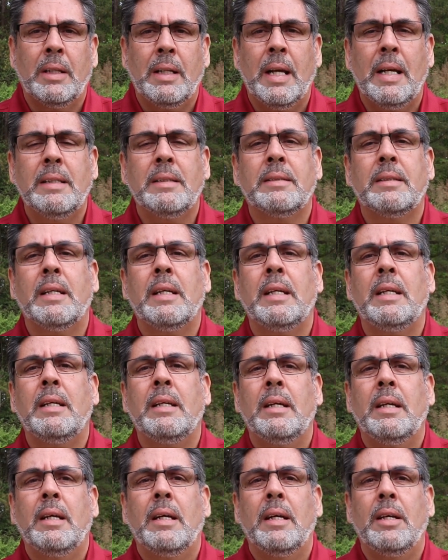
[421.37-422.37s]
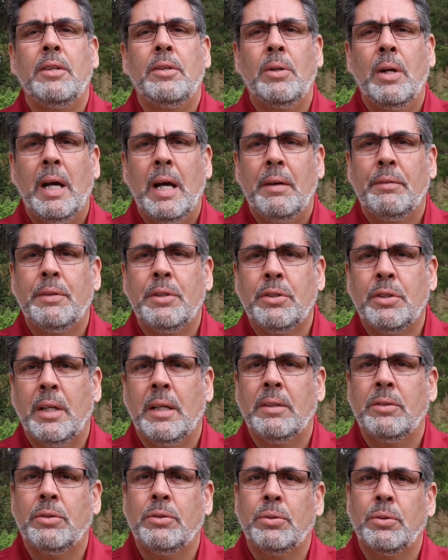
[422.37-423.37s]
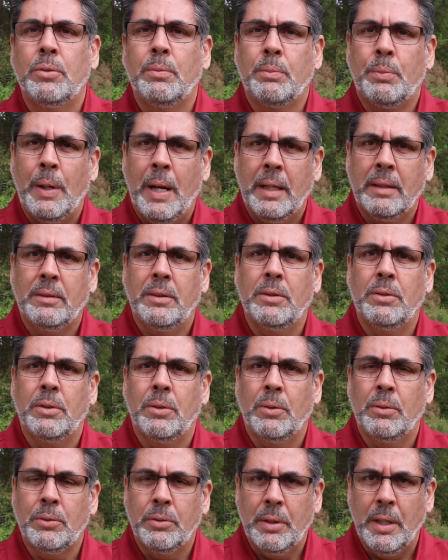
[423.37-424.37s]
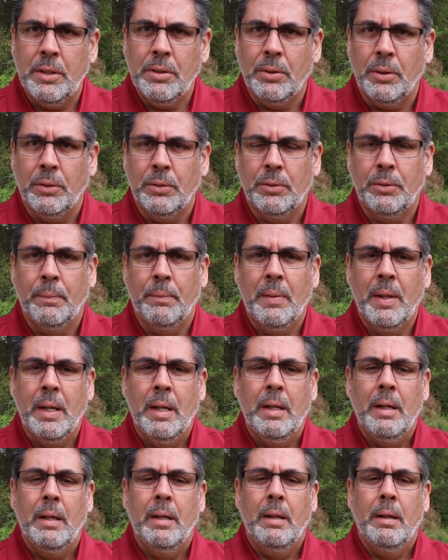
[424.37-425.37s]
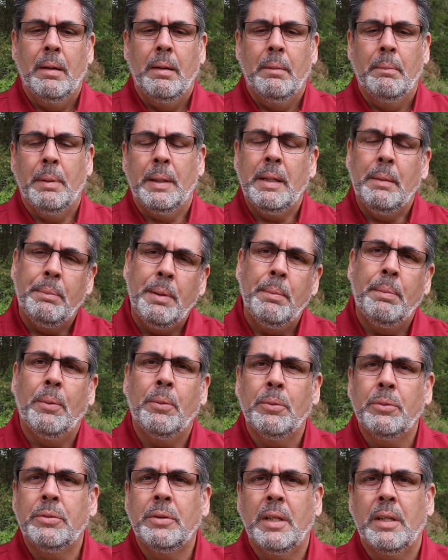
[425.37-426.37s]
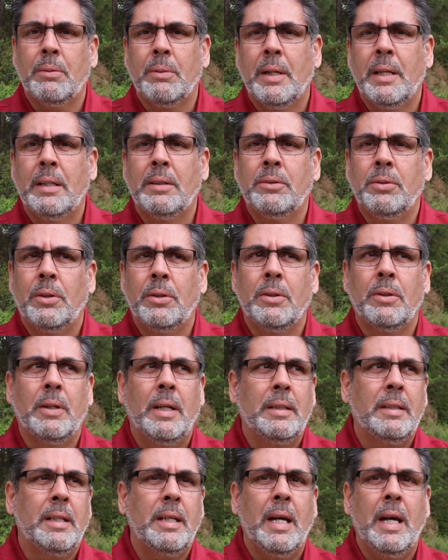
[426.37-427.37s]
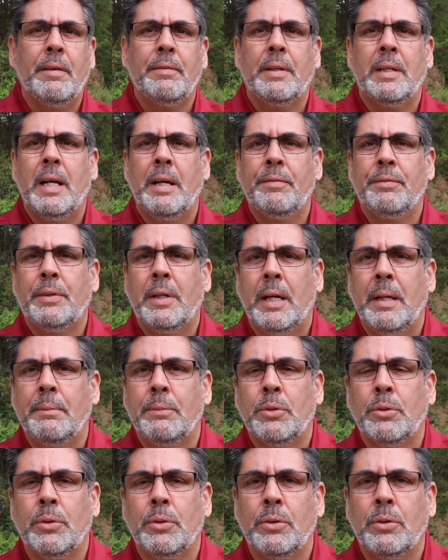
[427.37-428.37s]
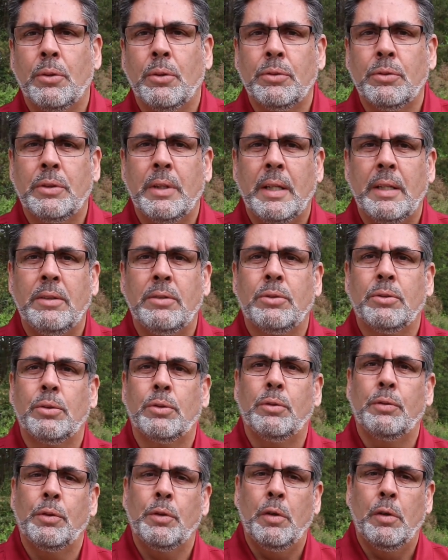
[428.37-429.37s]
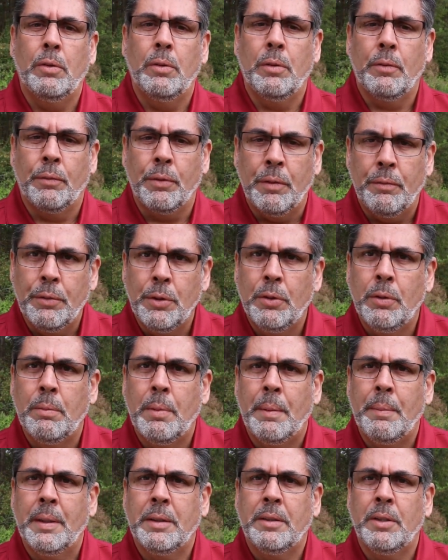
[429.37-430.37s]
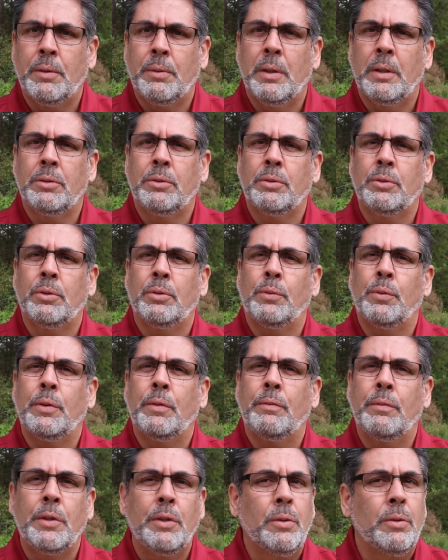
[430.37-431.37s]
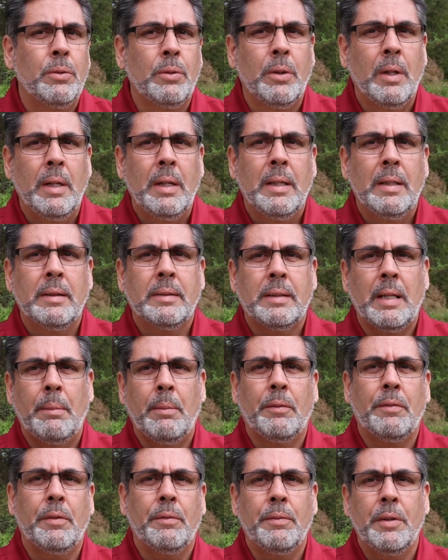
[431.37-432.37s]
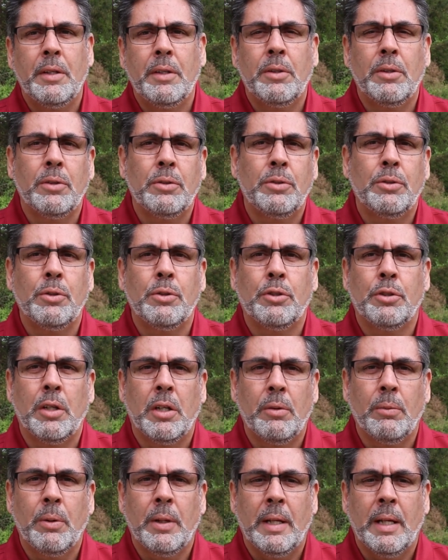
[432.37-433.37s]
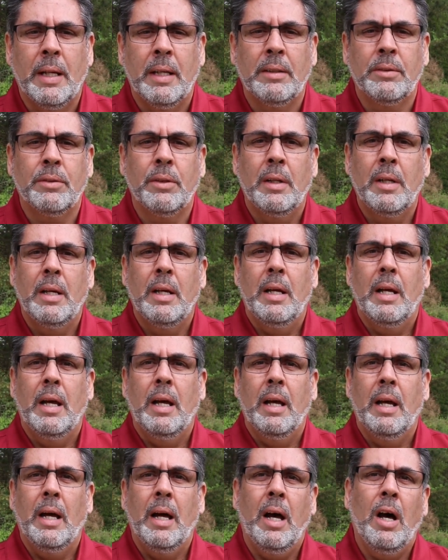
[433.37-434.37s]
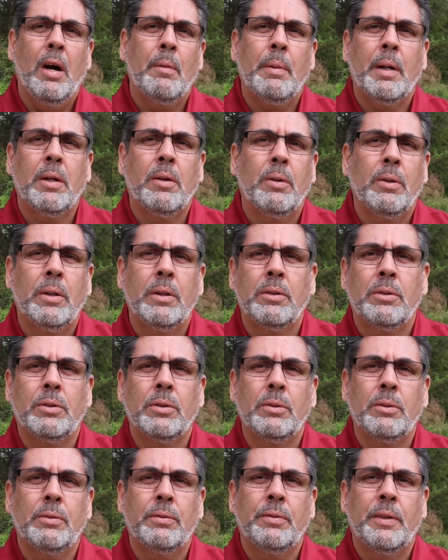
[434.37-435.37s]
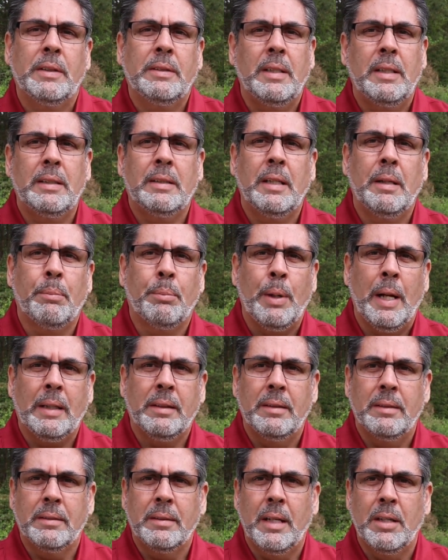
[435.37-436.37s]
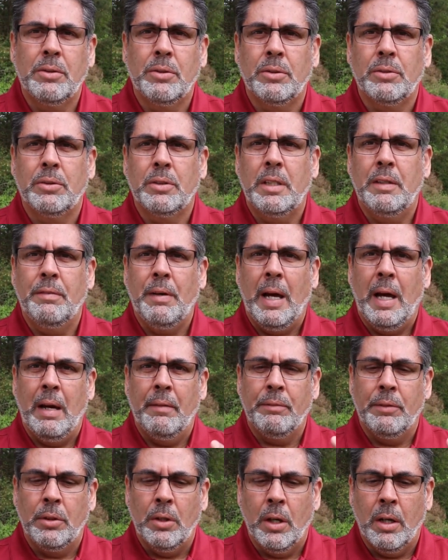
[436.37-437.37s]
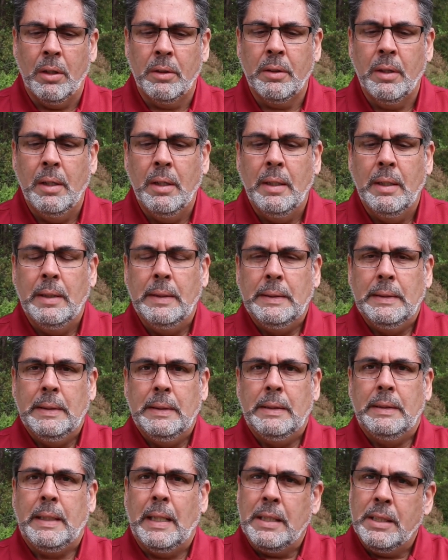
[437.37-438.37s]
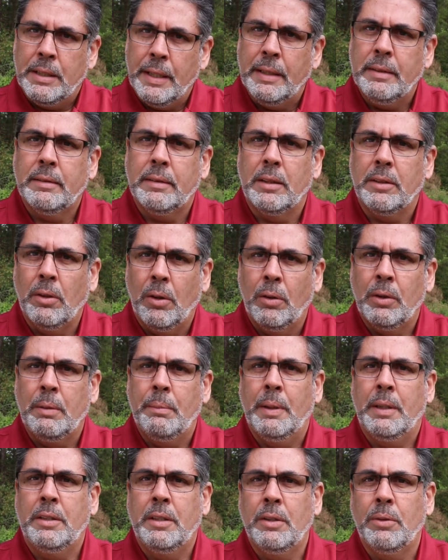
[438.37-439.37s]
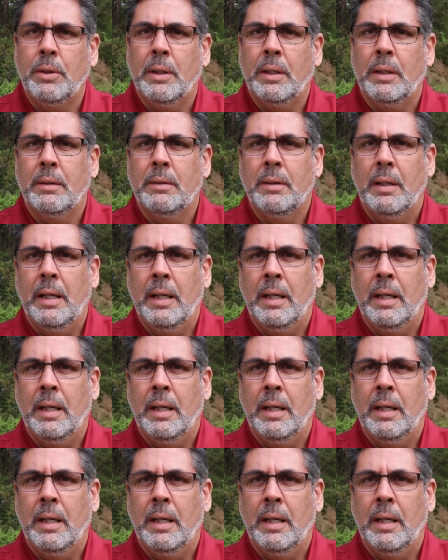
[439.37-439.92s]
the last day, you have the chance to practice your own sessions. But then people will say, right, Antonio, I didn't have enough time during those days to review my material, to review some of the videos you shared with us. How am I going to facilitate practice sessions if I have not digested all the material